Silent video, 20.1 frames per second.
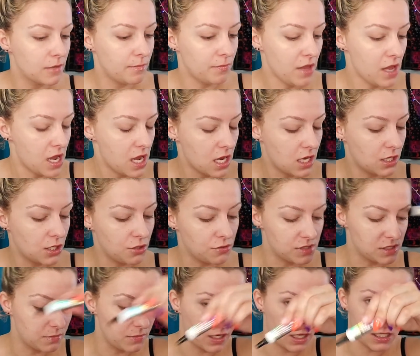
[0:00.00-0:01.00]
and use some
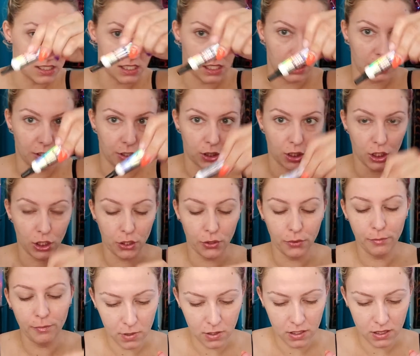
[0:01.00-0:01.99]
NYX glitter glue.
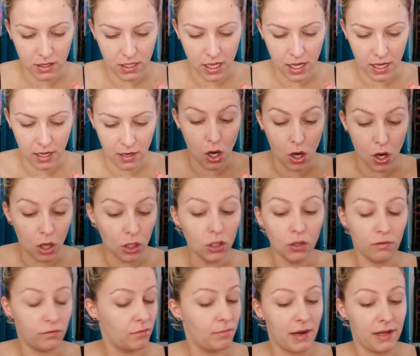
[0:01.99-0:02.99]
Put that all over
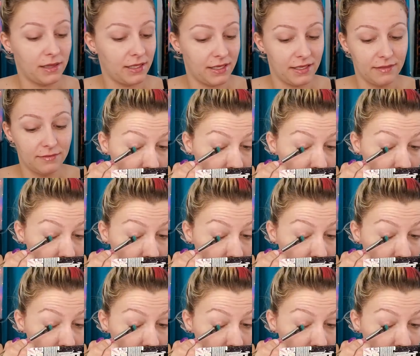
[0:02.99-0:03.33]
my lid.